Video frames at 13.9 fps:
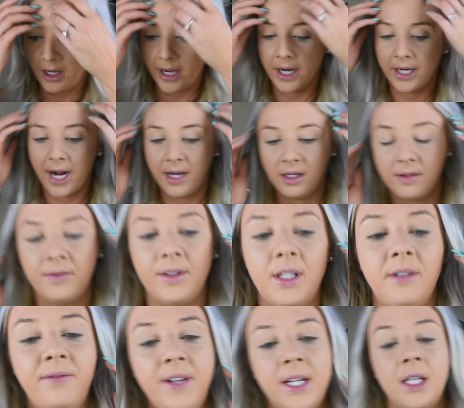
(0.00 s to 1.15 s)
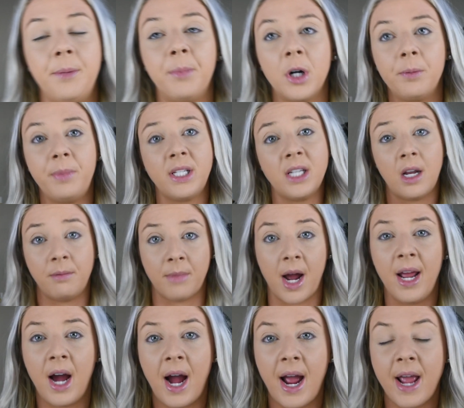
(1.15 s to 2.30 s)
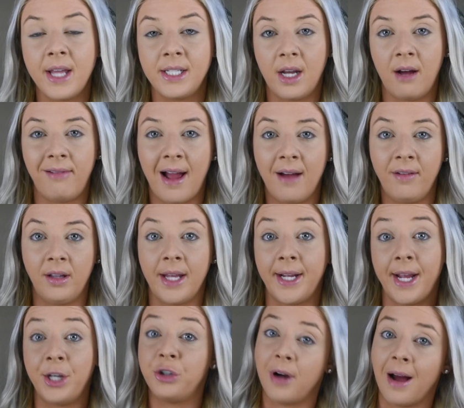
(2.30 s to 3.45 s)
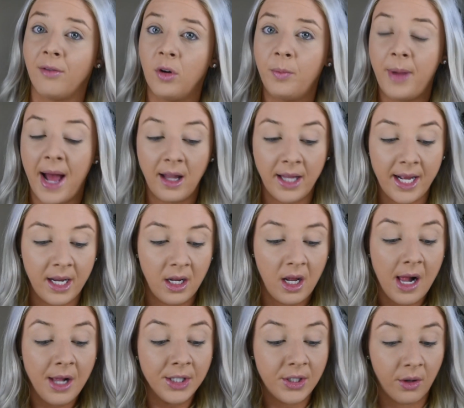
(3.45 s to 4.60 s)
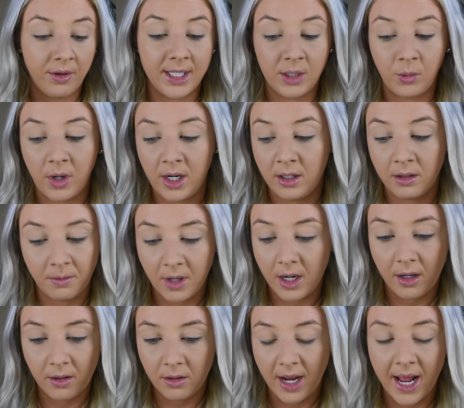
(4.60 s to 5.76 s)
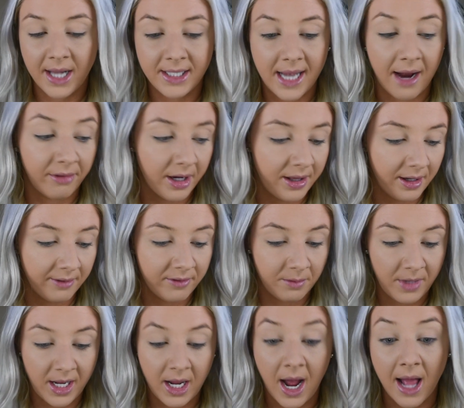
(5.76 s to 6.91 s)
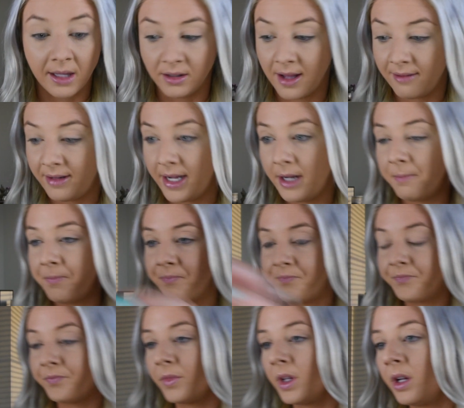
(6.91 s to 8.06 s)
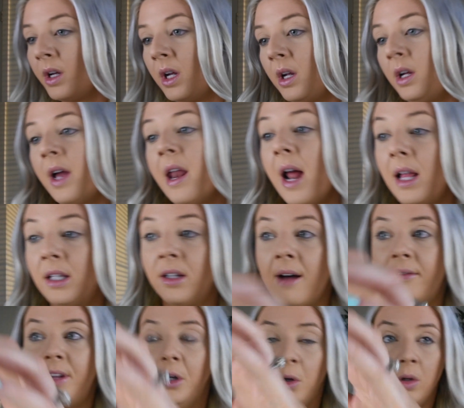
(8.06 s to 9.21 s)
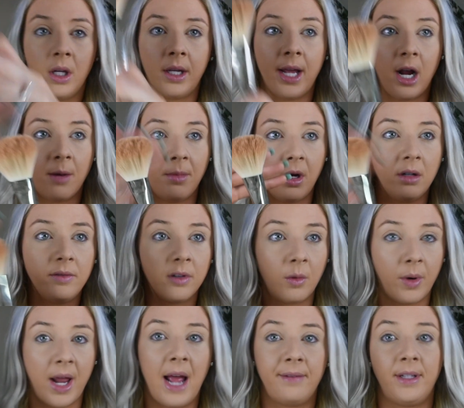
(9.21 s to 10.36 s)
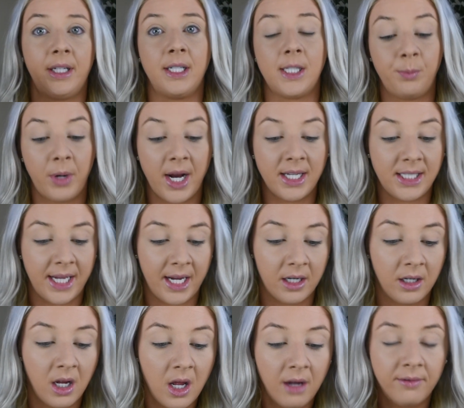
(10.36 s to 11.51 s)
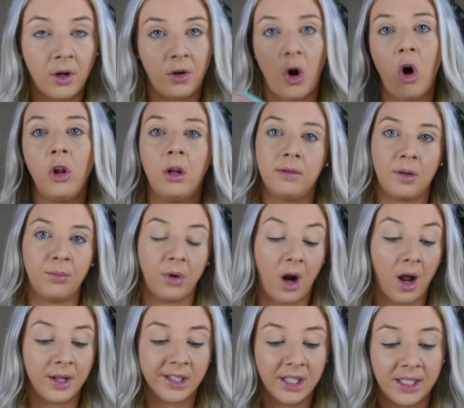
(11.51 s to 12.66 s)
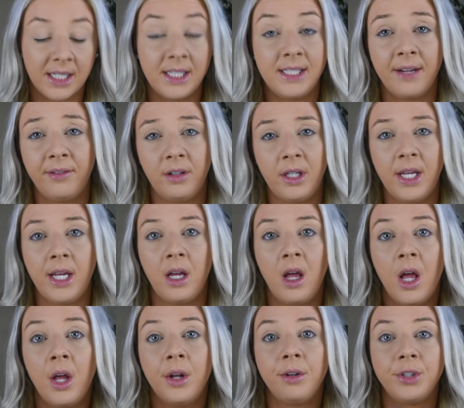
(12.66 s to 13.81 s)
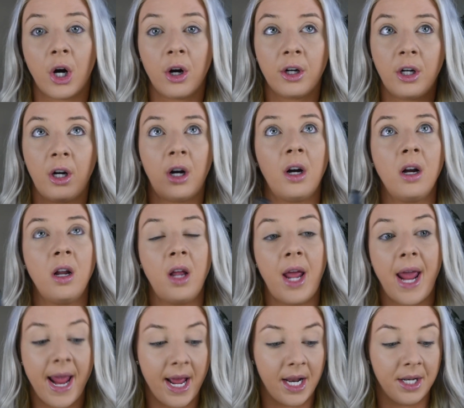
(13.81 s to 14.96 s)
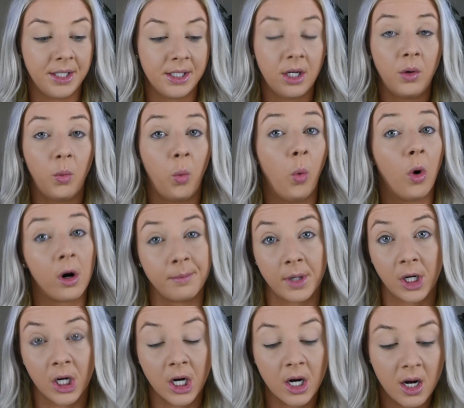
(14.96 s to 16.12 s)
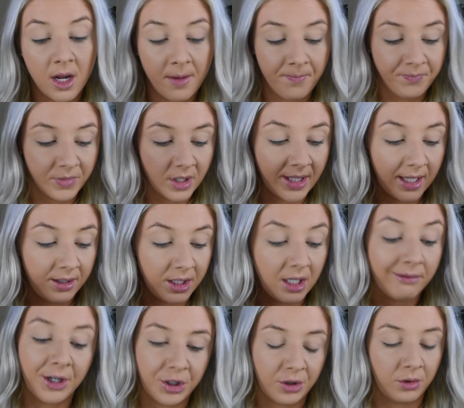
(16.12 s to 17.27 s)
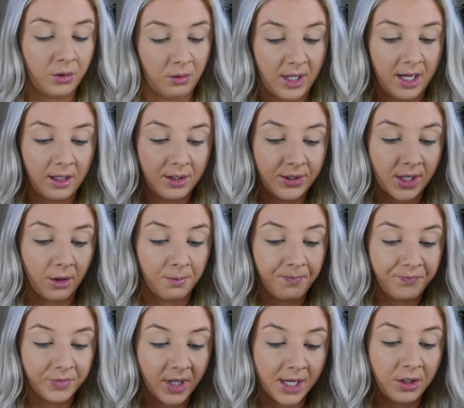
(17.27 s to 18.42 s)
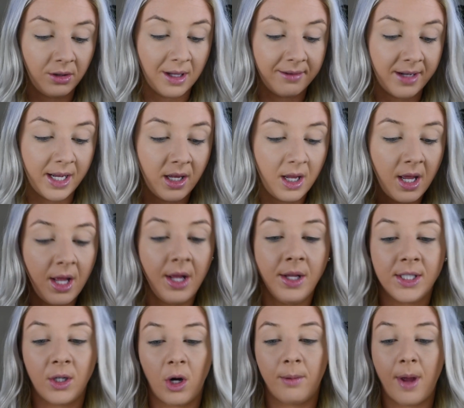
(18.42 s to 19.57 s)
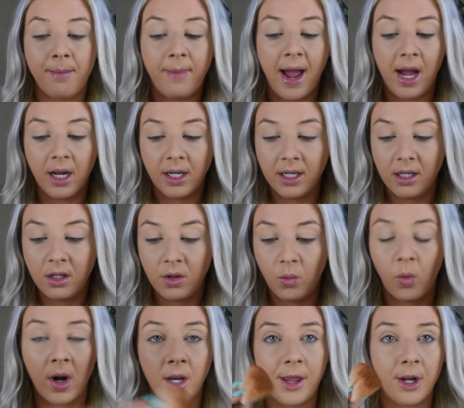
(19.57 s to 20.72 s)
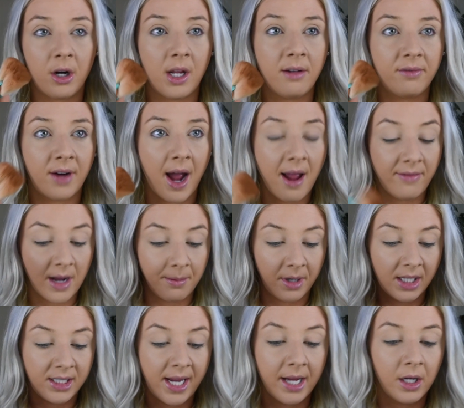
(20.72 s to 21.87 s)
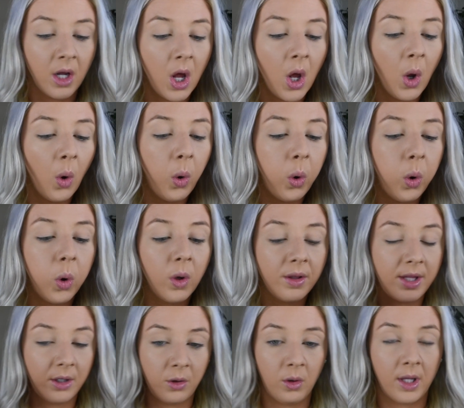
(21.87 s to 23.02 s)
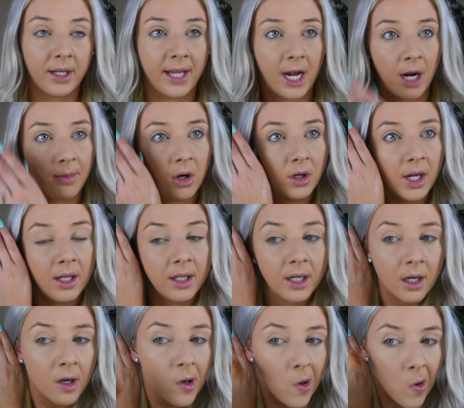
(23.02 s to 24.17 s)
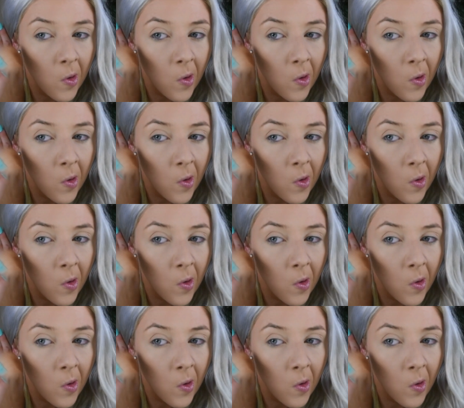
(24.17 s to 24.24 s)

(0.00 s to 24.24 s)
and it kind of defeated the purpose in my eyes of having like a travel palette. So this one hits everything for me. I love it. And I love the Hoola Caramel for when I have like a spray tan for an all over bronze, because it's definitely darker and warmer than the original Hoola. So I do love it. So on my MAC 135, I'm going to take the Hoola Caramel color